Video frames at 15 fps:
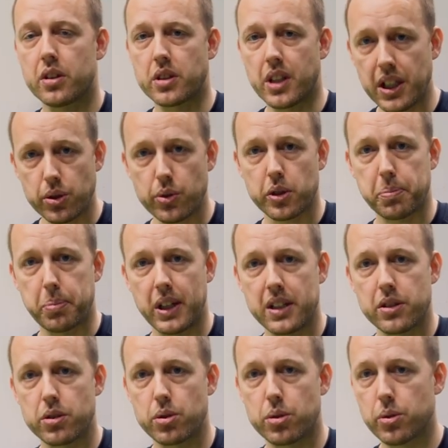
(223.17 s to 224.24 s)
dangerous
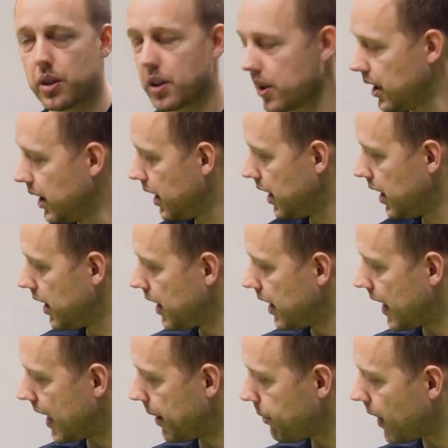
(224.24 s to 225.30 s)
place to do it.
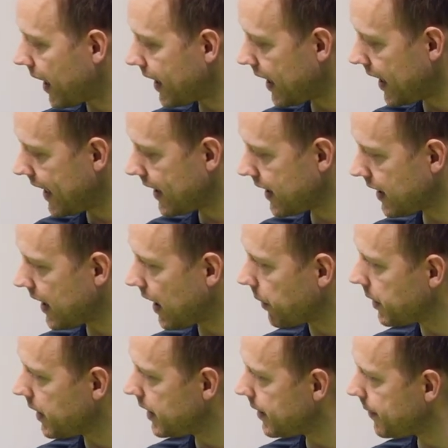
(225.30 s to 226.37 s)
I'm right-handed
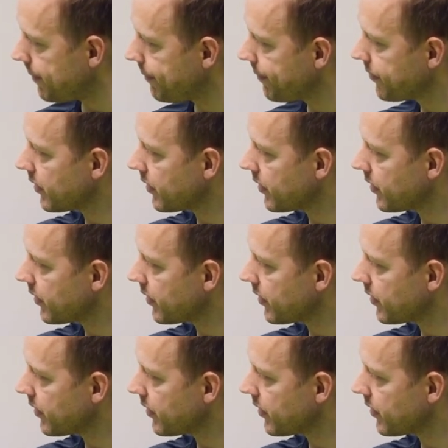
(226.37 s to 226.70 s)
down here.